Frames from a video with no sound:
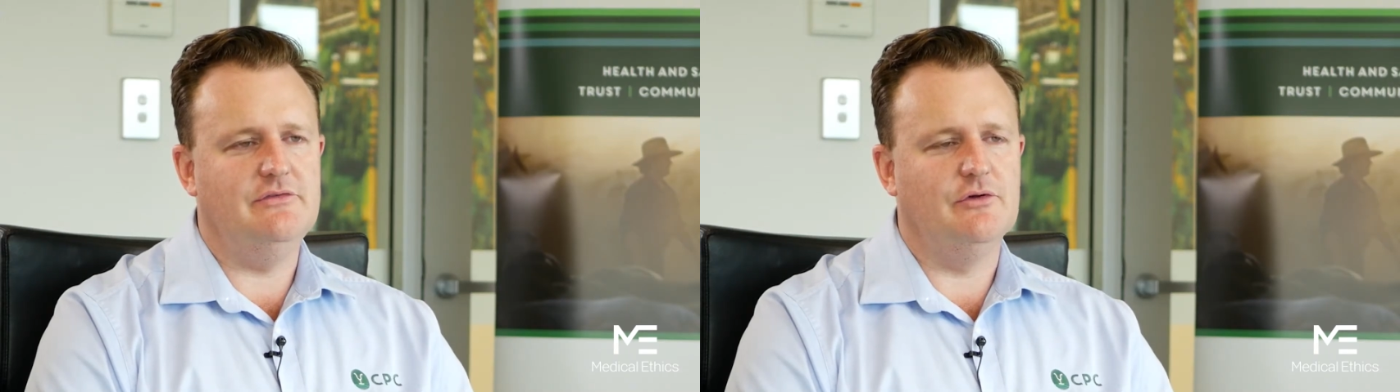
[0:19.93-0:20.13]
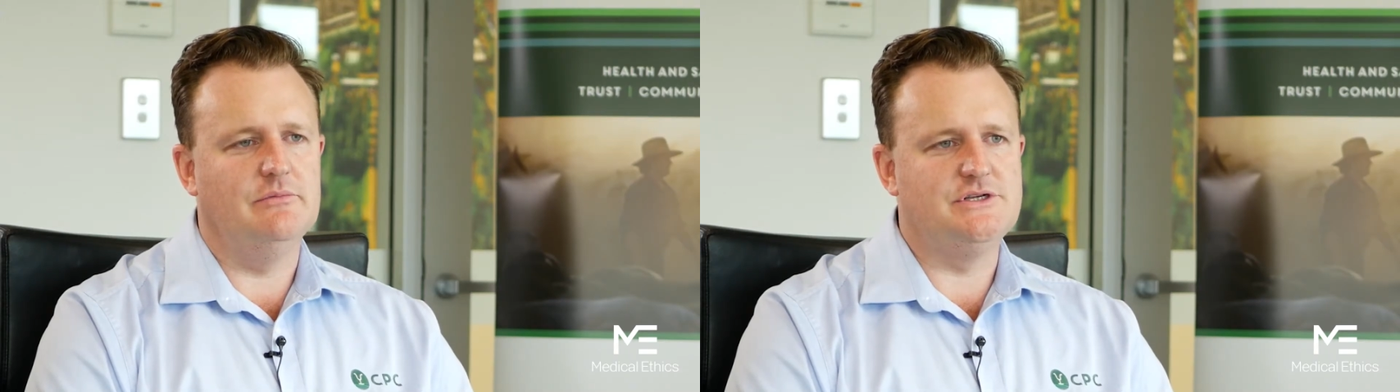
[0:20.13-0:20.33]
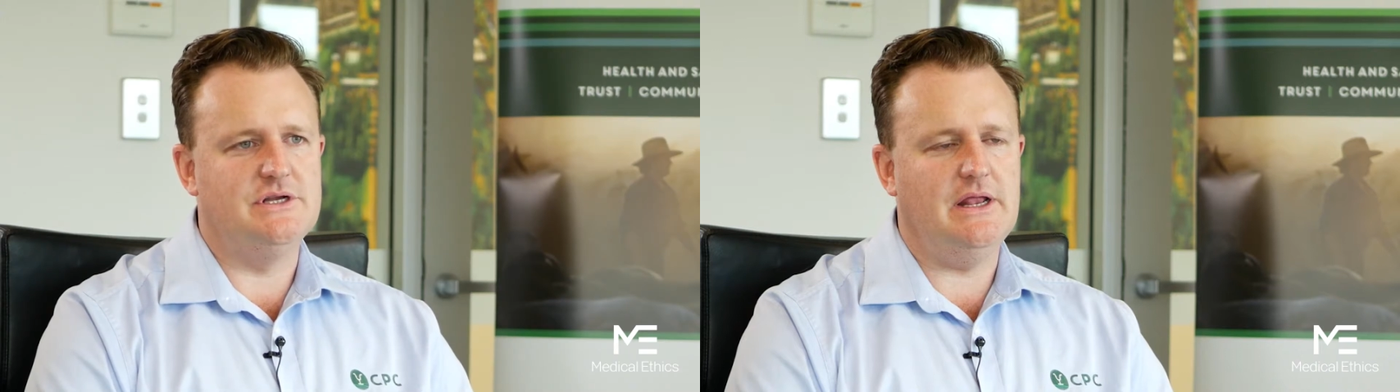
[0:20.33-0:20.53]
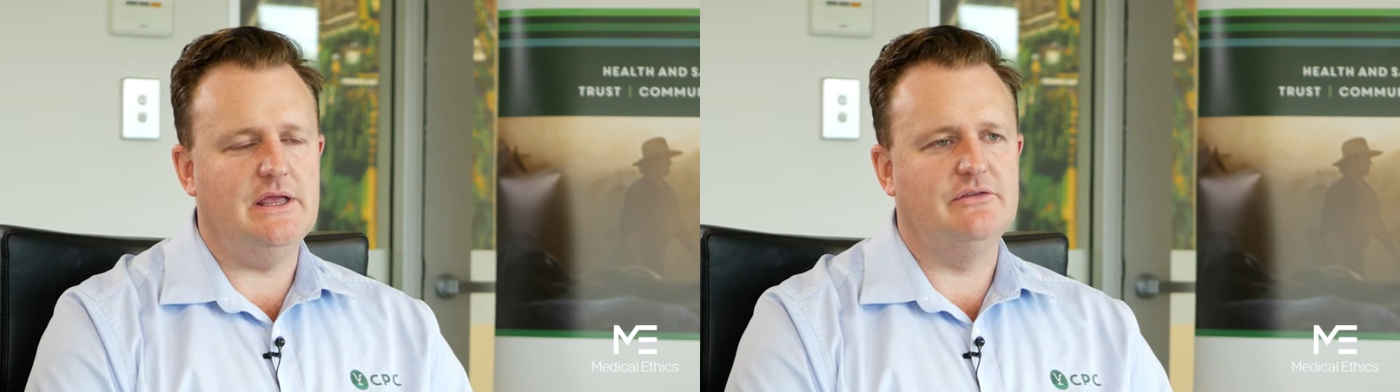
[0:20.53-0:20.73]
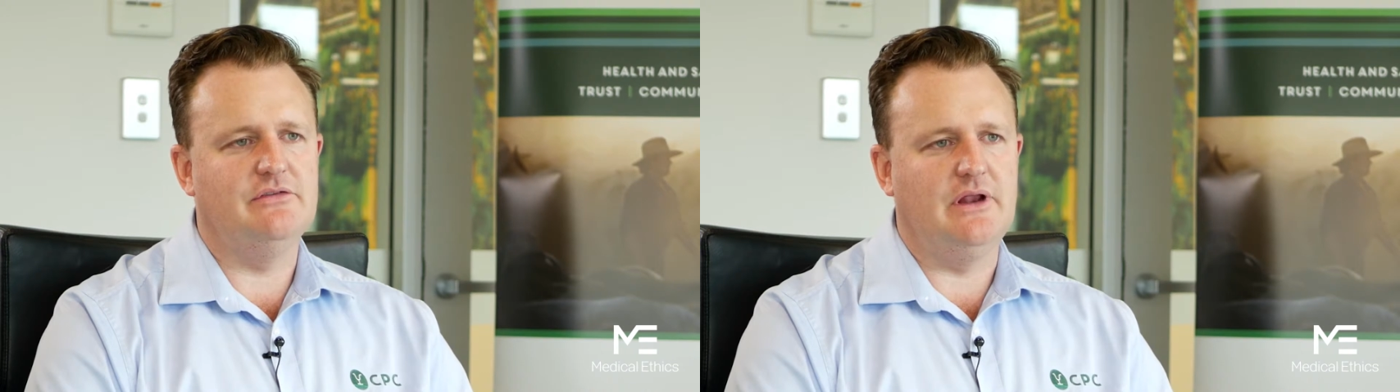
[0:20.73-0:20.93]
from
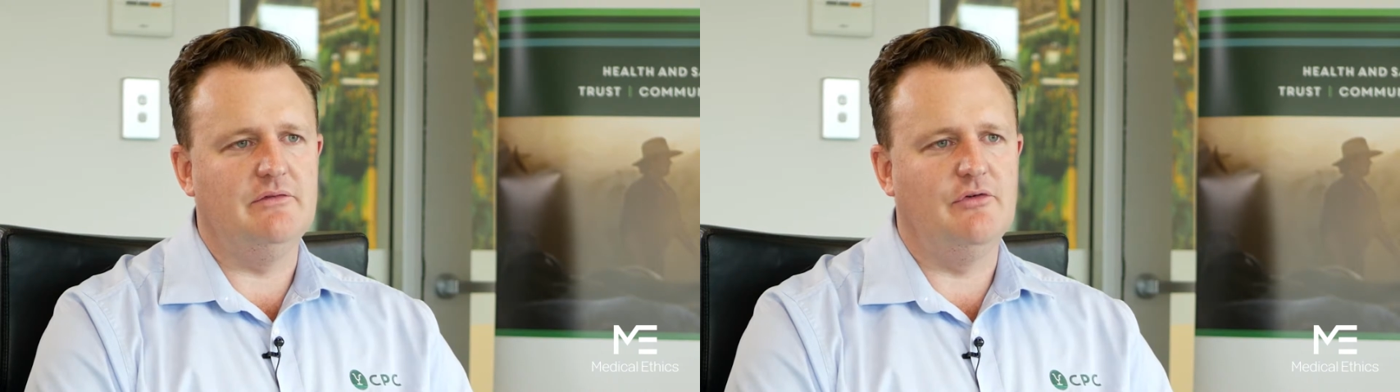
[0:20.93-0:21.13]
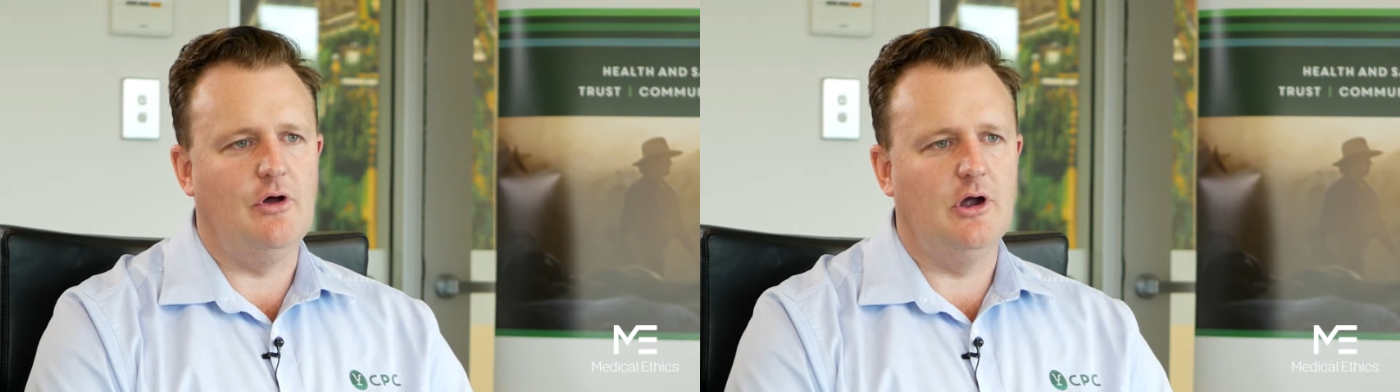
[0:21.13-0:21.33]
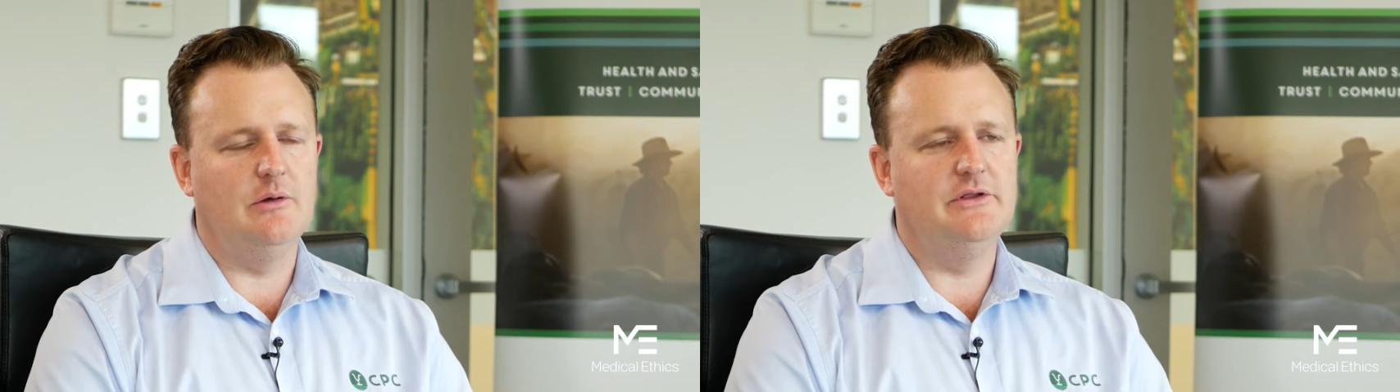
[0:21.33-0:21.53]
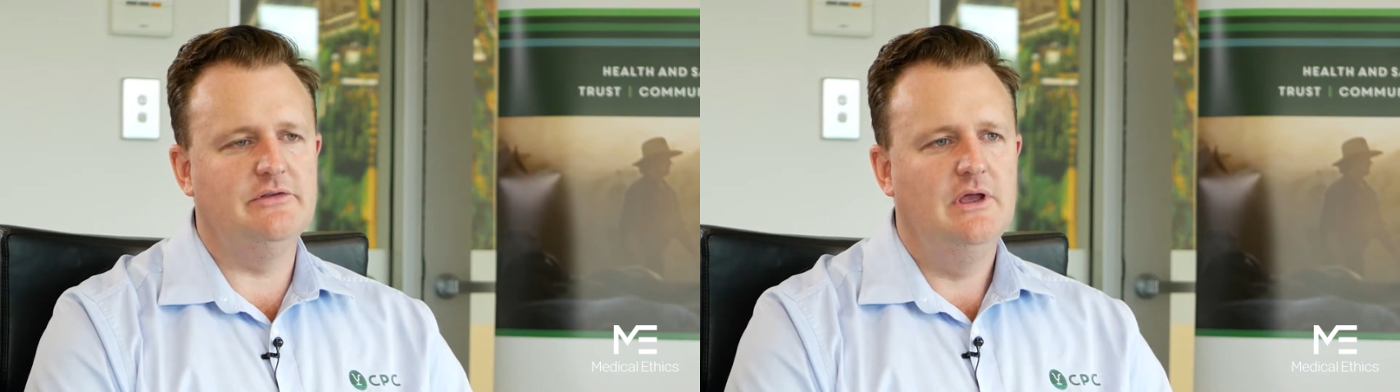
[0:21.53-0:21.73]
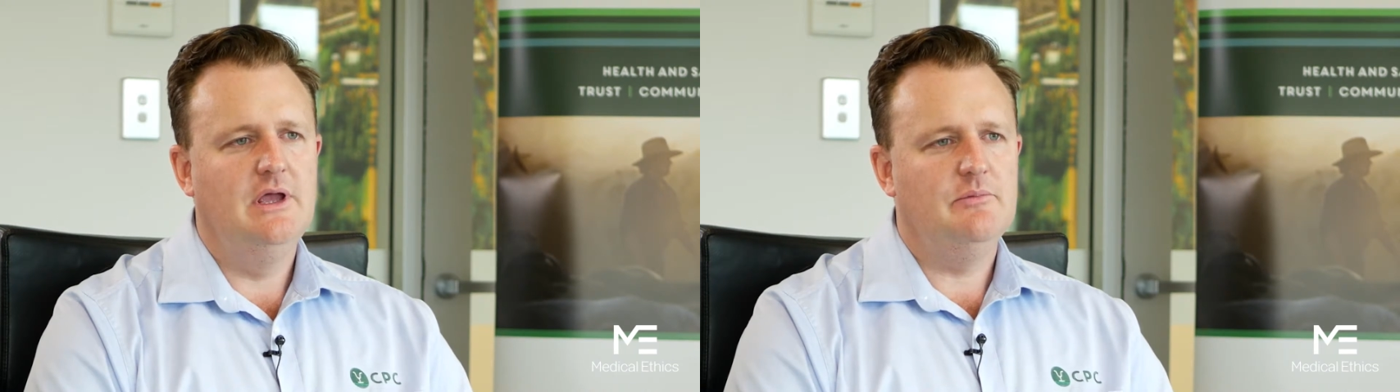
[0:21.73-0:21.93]
genetics and environment,